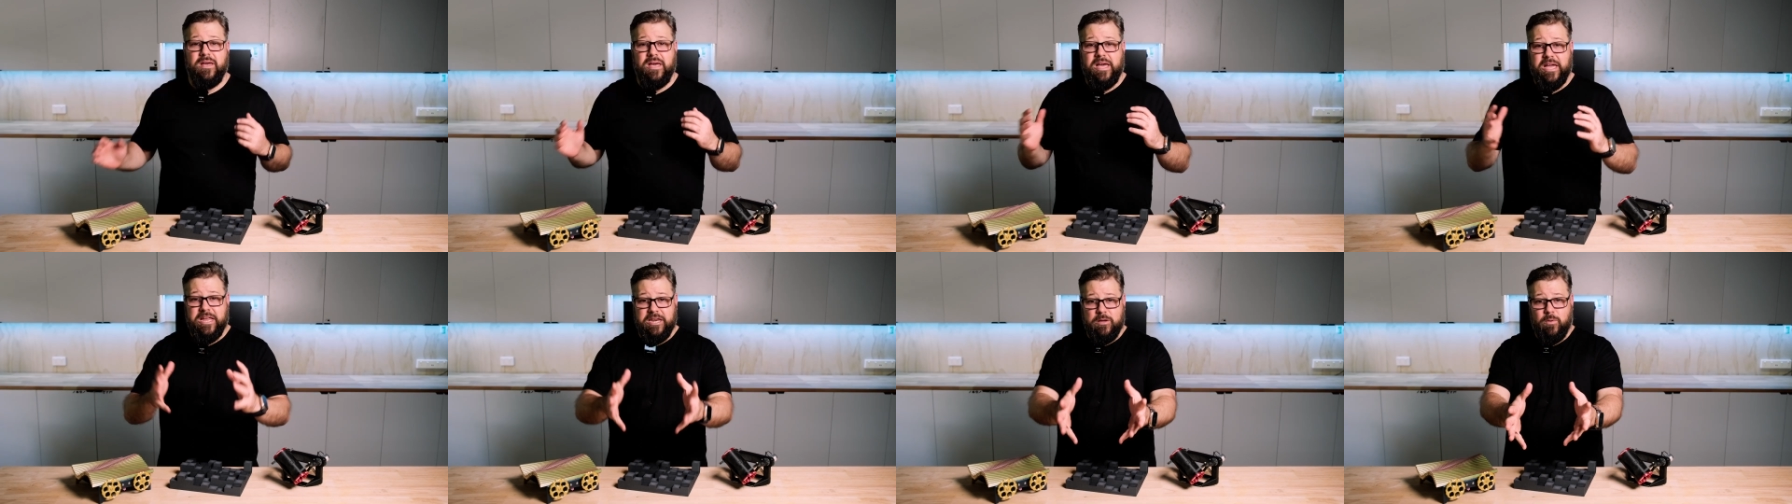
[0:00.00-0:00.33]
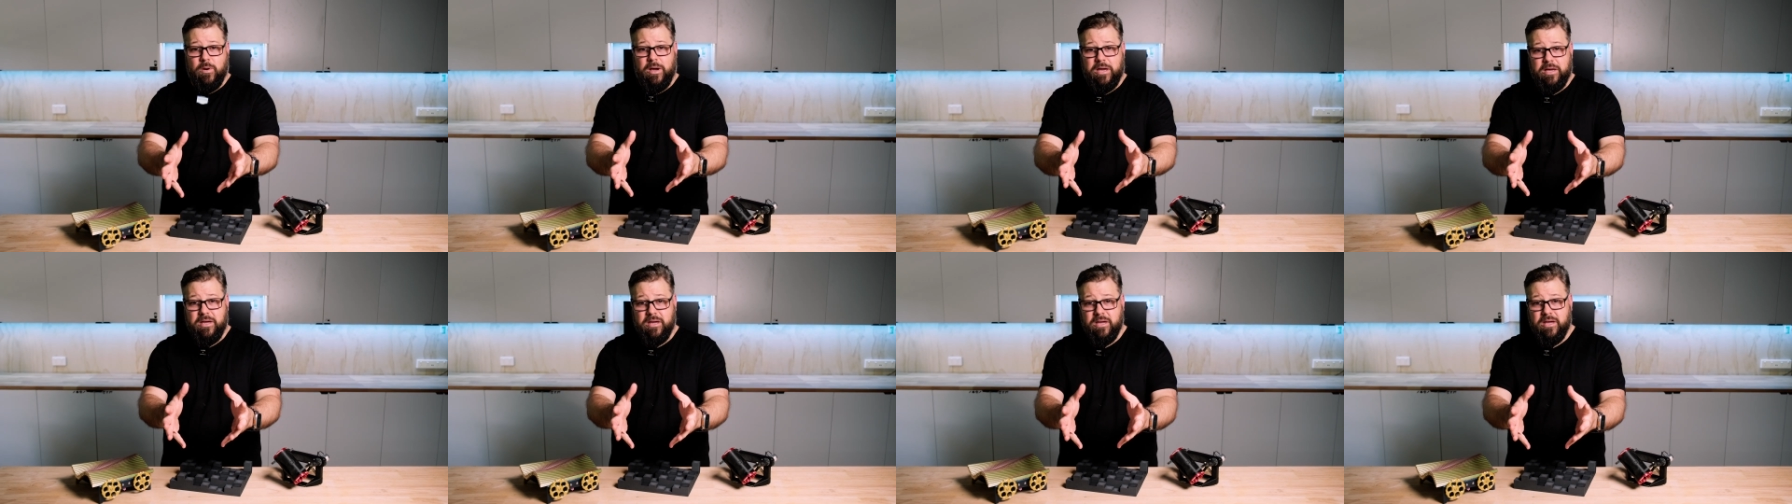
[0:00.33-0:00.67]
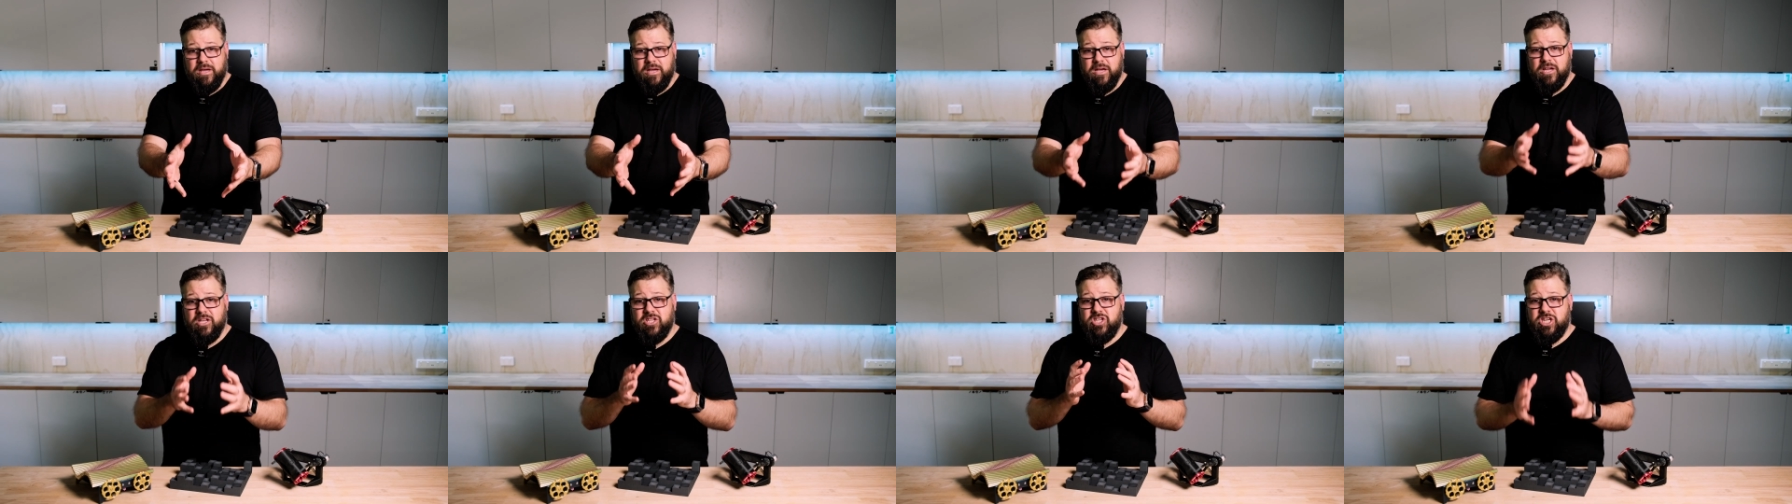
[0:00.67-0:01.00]
Anyway,
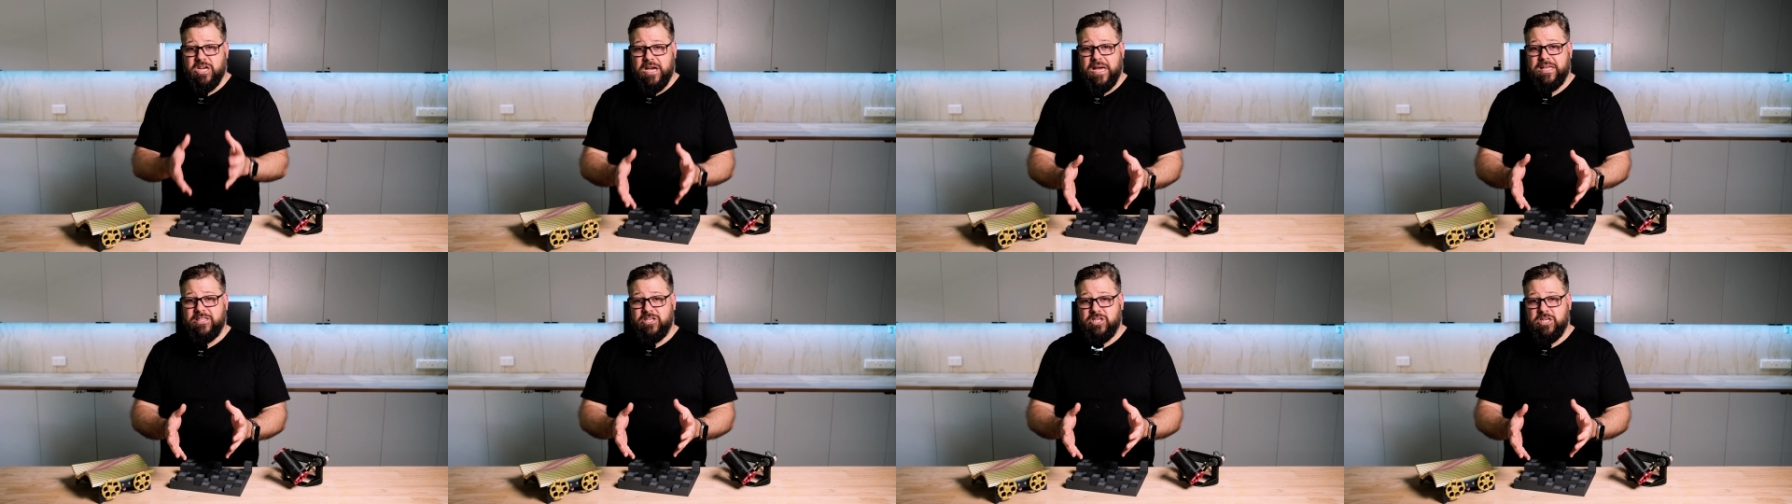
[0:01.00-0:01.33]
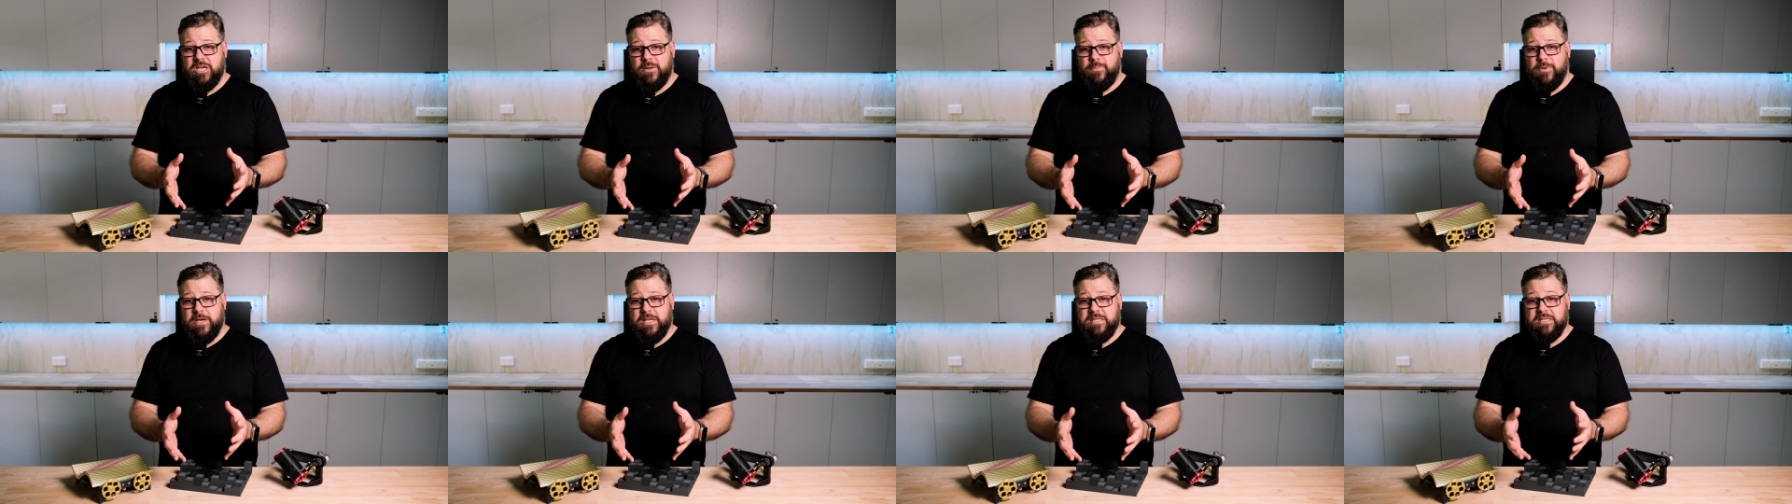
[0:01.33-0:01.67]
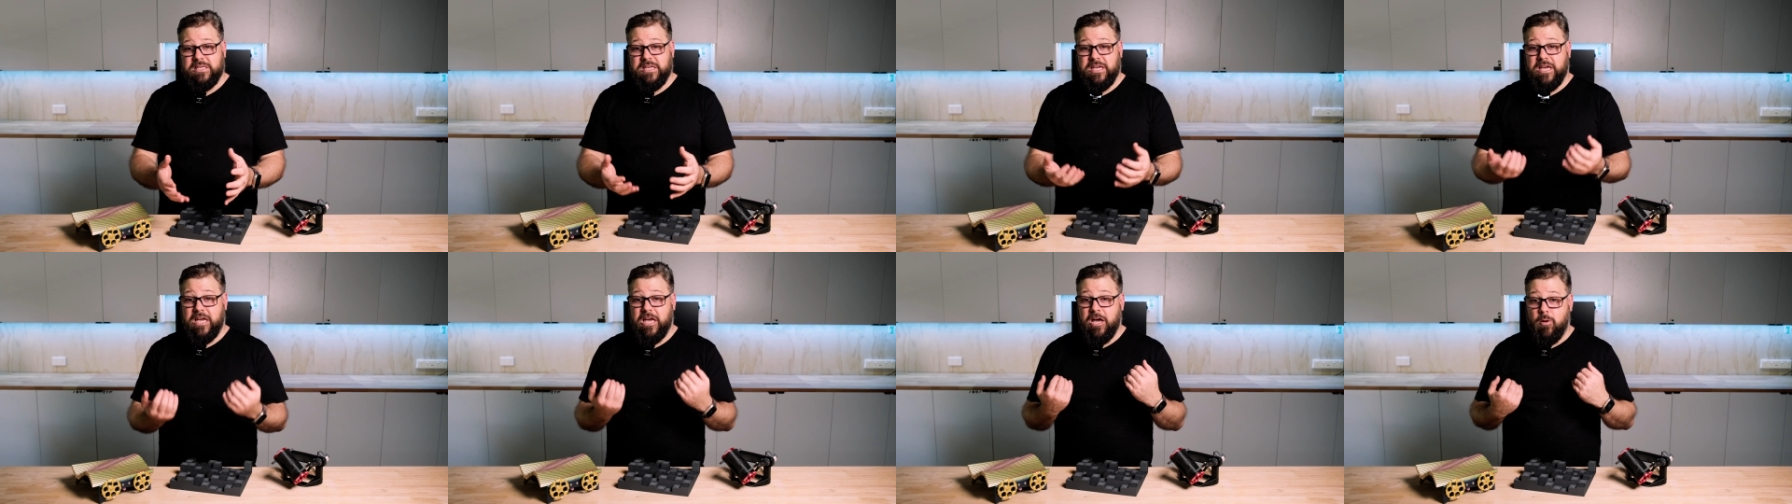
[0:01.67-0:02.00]

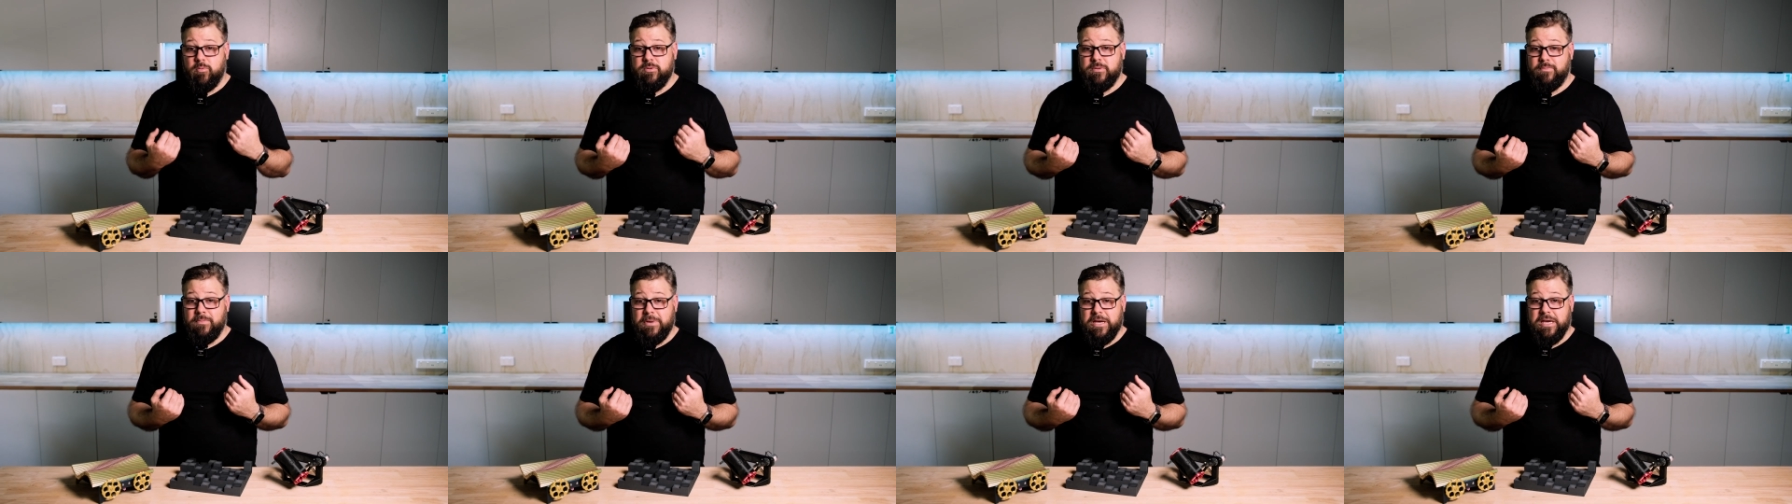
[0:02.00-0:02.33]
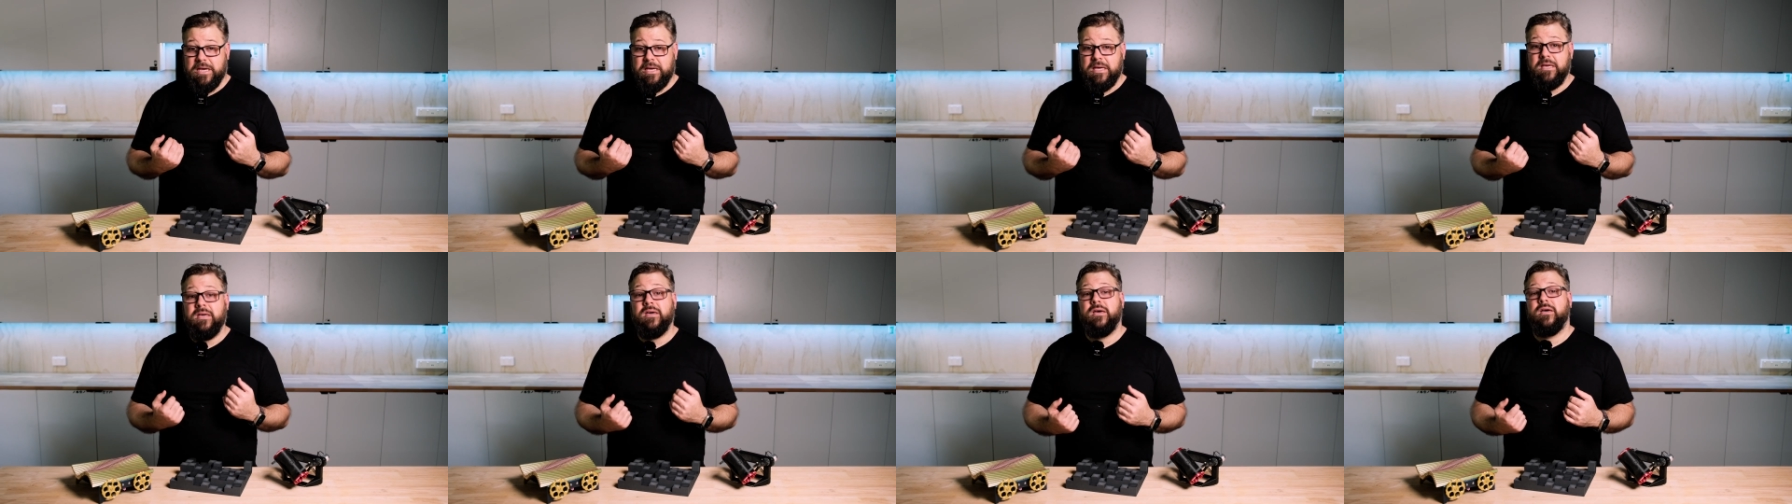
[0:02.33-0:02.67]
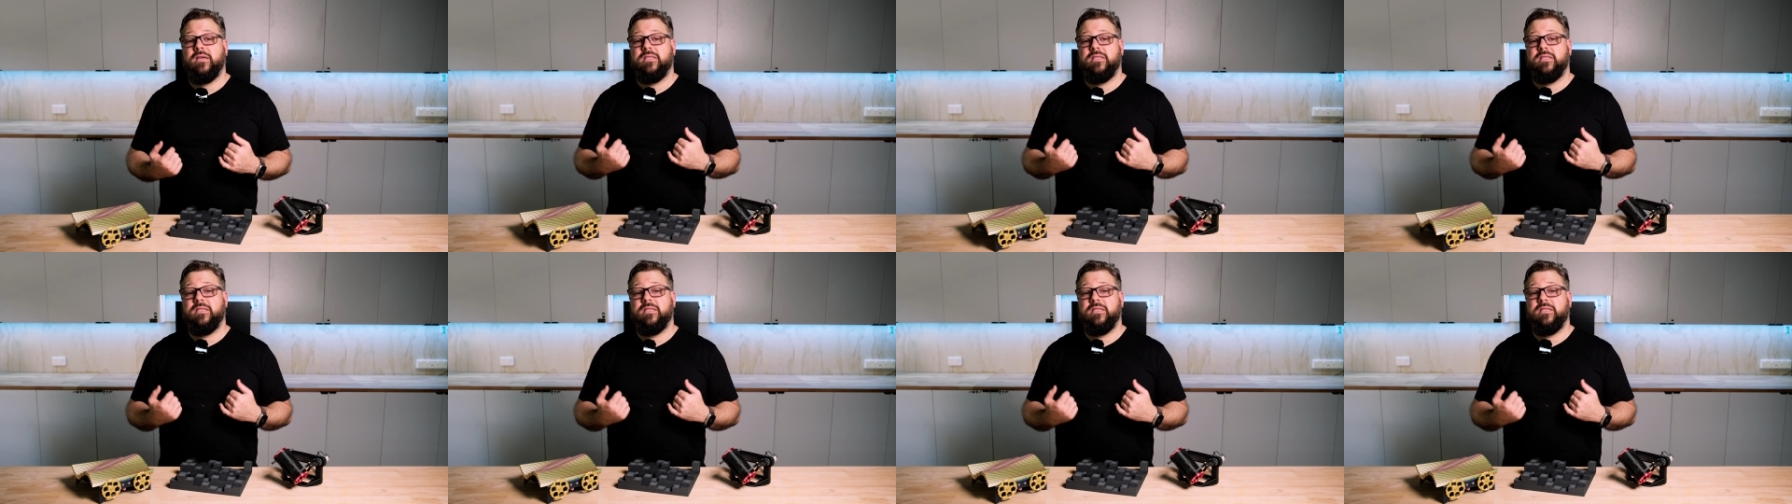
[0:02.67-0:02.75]
ChatGPT helped me